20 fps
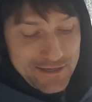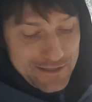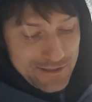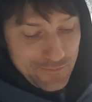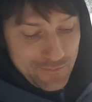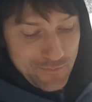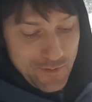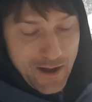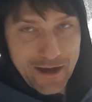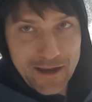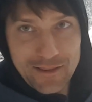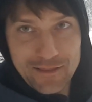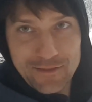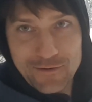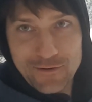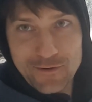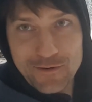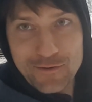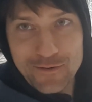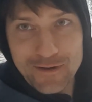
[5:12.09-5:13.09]
So breaking
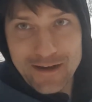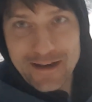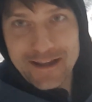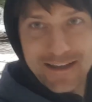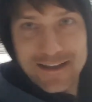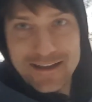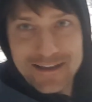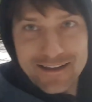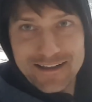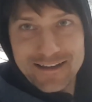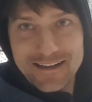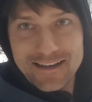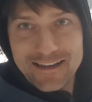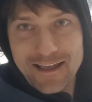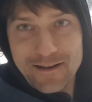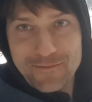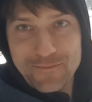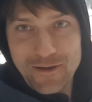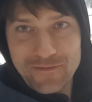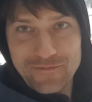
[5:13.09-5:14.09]
through and
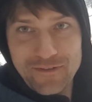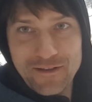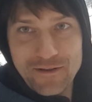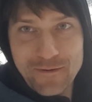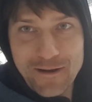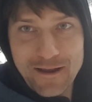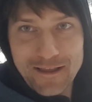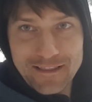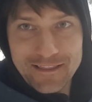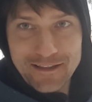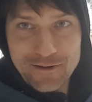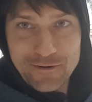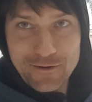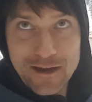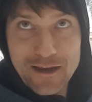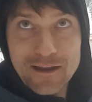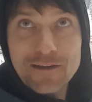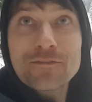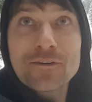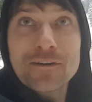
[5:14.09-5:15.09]
getting my feet wet in the
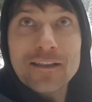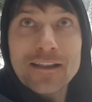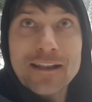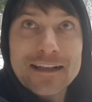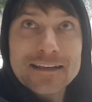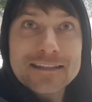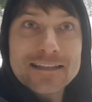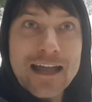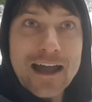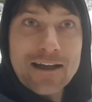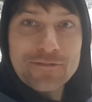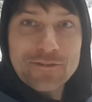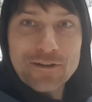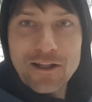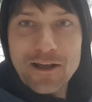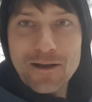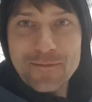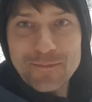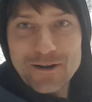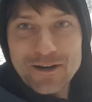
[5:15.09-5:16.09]
creek for the next half
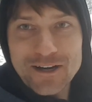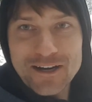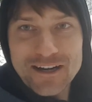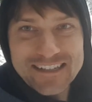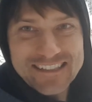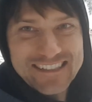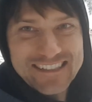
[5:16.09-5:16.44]
kilometer.